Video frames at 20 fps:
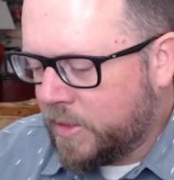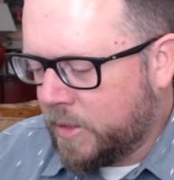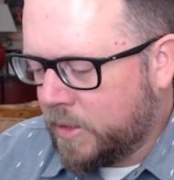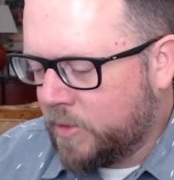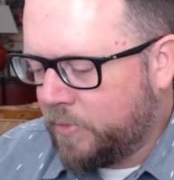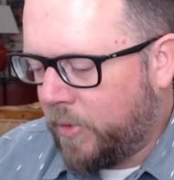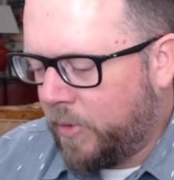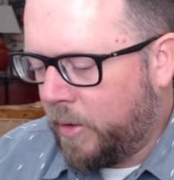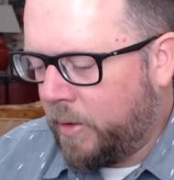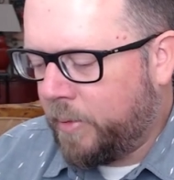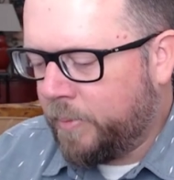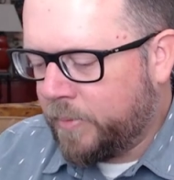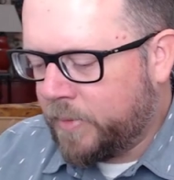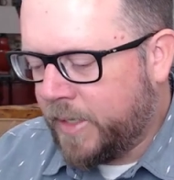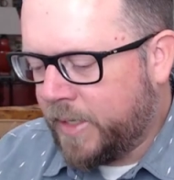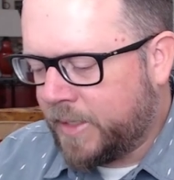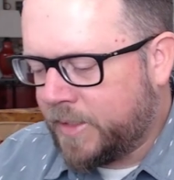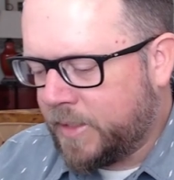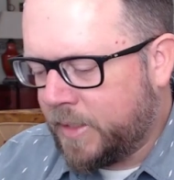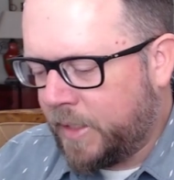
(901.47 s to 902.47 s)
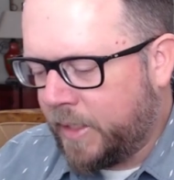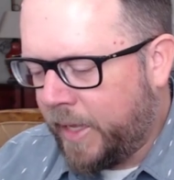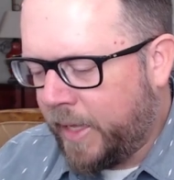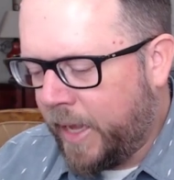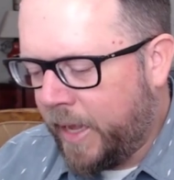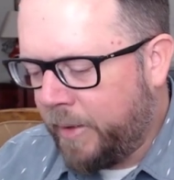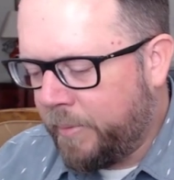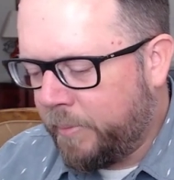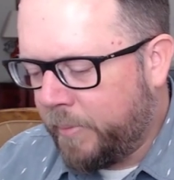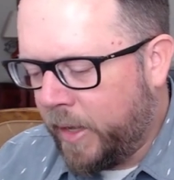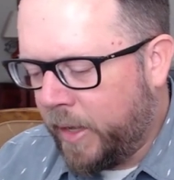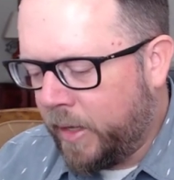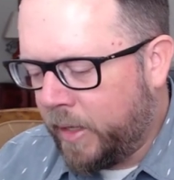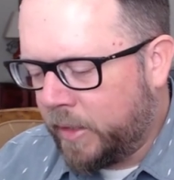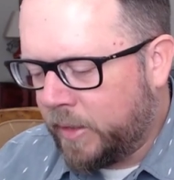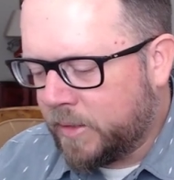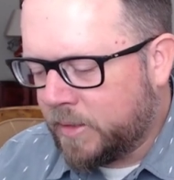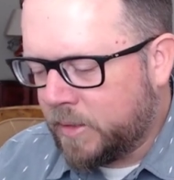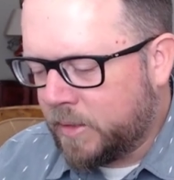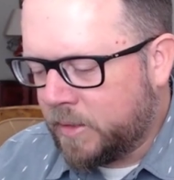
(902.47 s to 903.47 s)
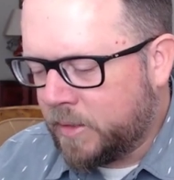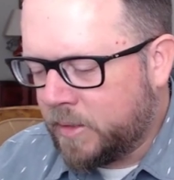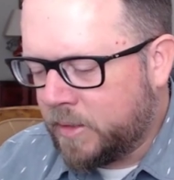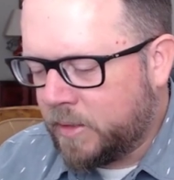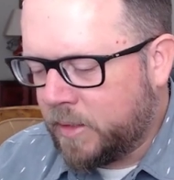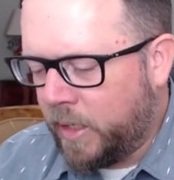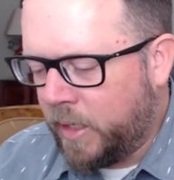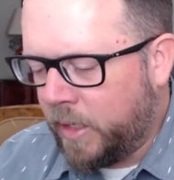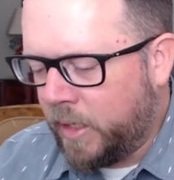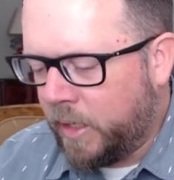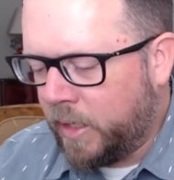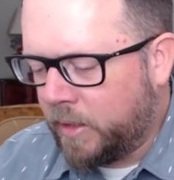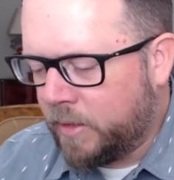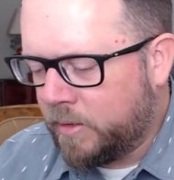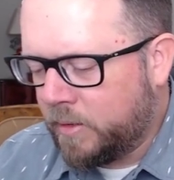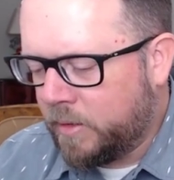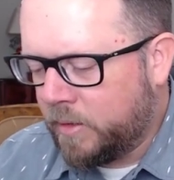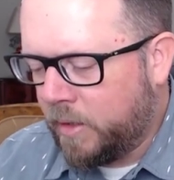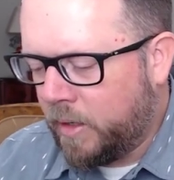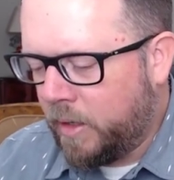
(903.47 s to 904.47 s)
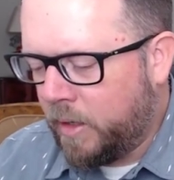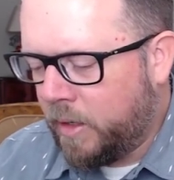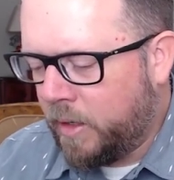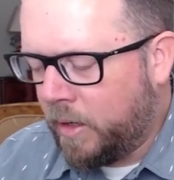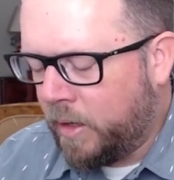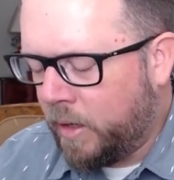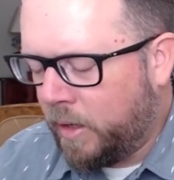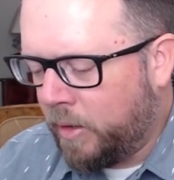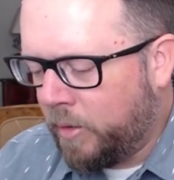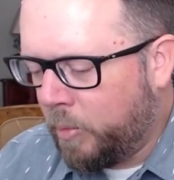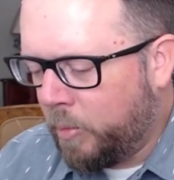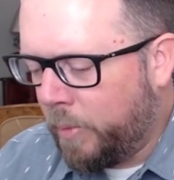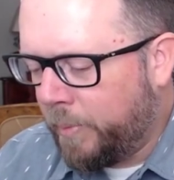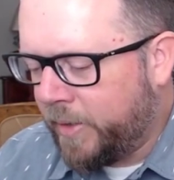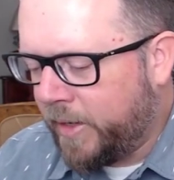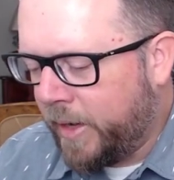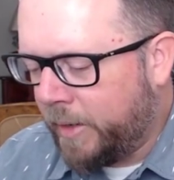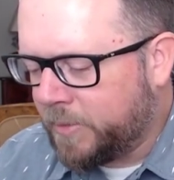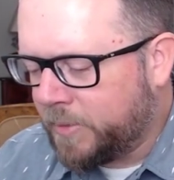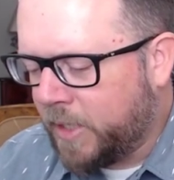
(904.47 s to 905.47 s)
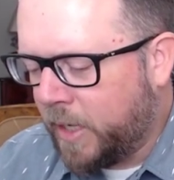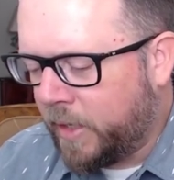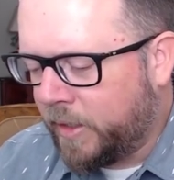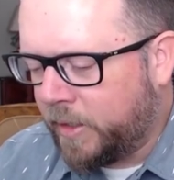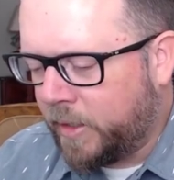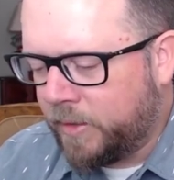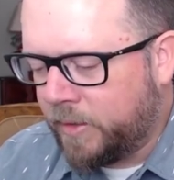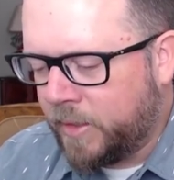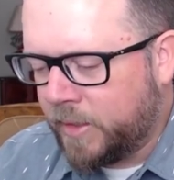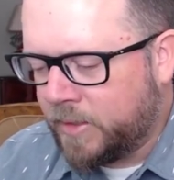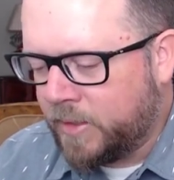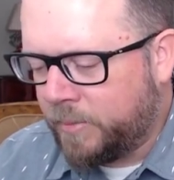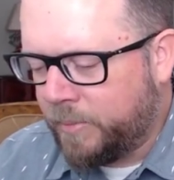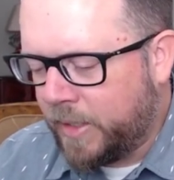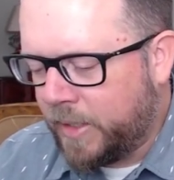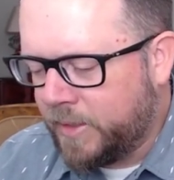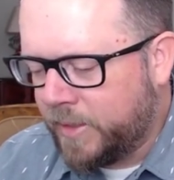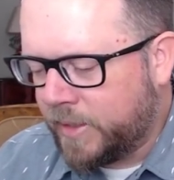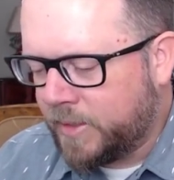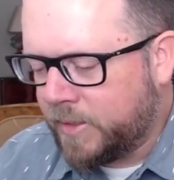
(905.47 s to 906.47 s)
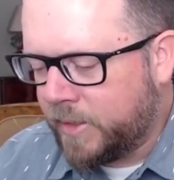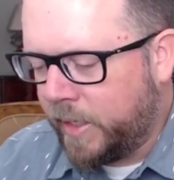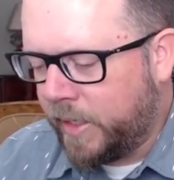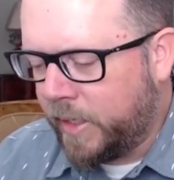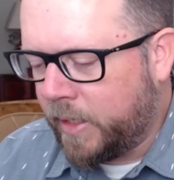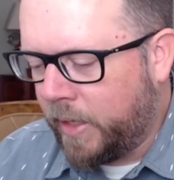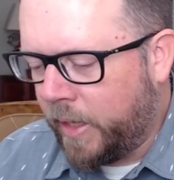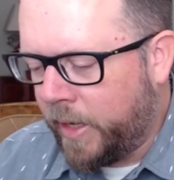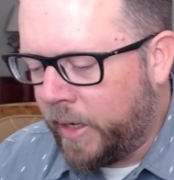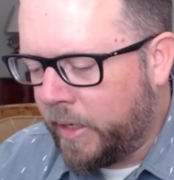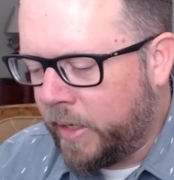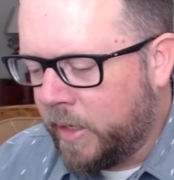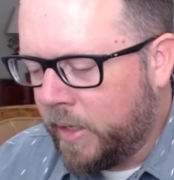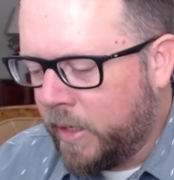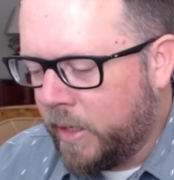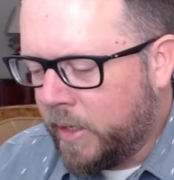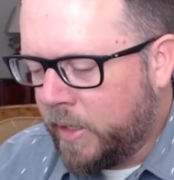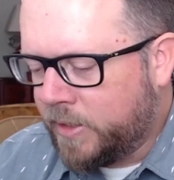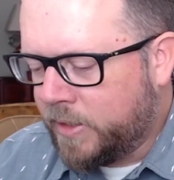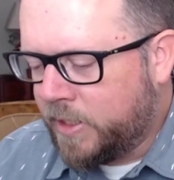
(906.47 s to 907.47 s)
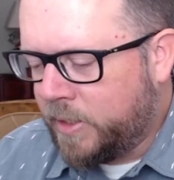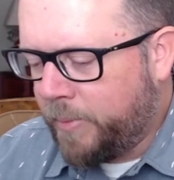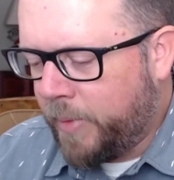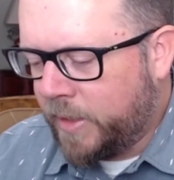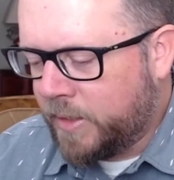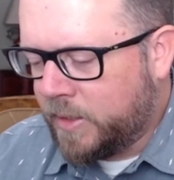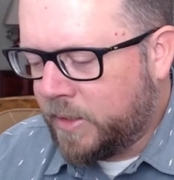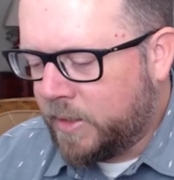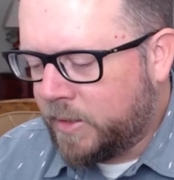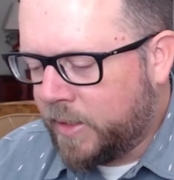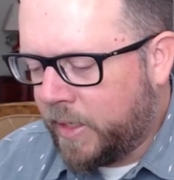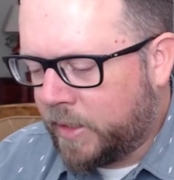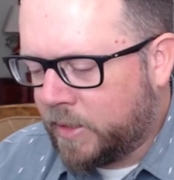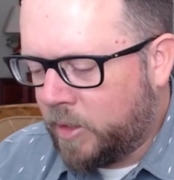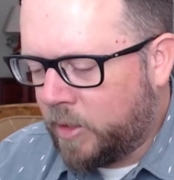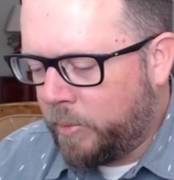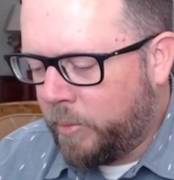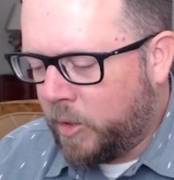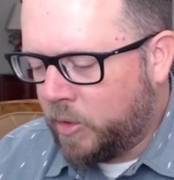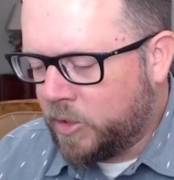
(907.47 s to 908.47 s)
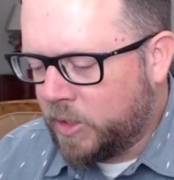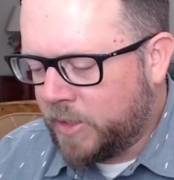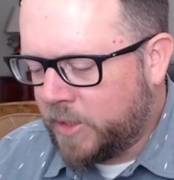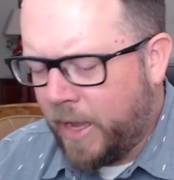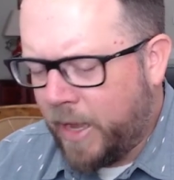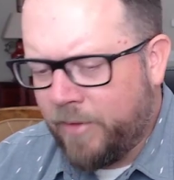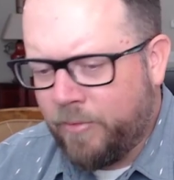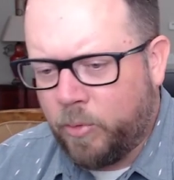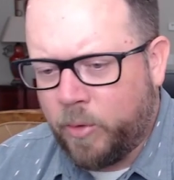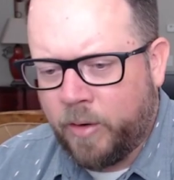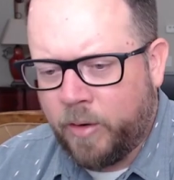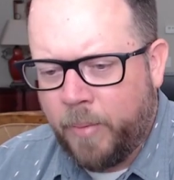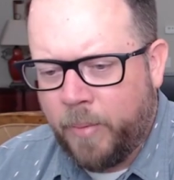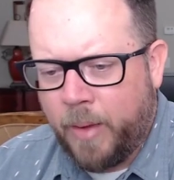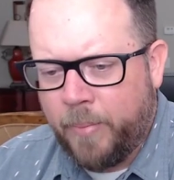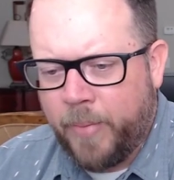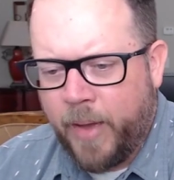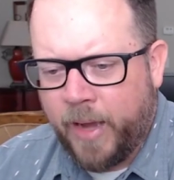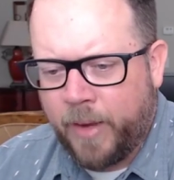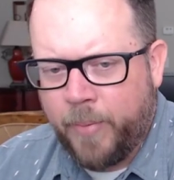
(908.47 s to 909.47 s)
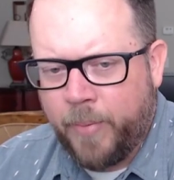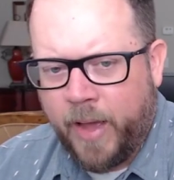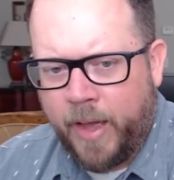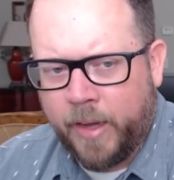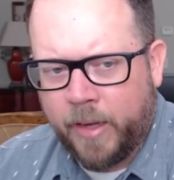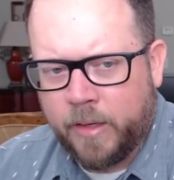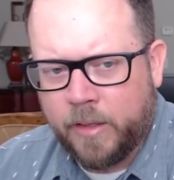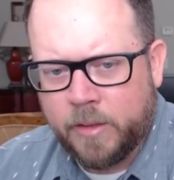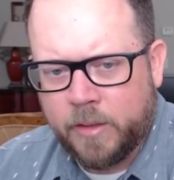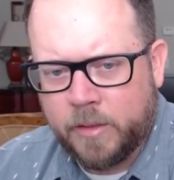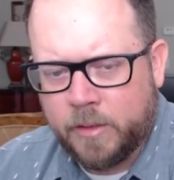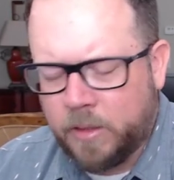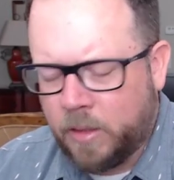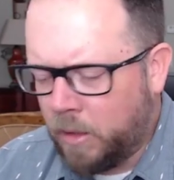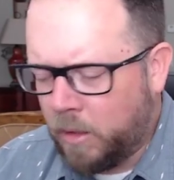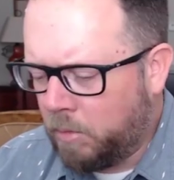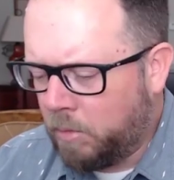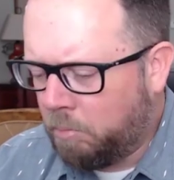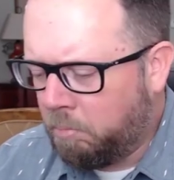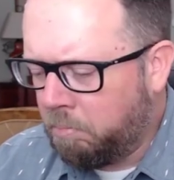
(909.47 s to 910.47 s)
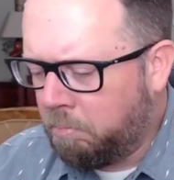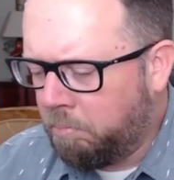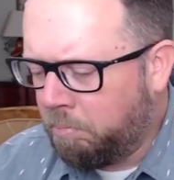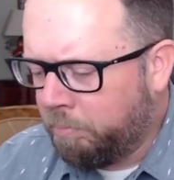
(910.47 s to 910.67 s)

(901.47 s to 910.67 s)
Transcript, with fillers: is from Destiny game, and this is uh, a woman named Tanya that's in my Destiny clan. She makes these exo emojis. I have one on my backpack um,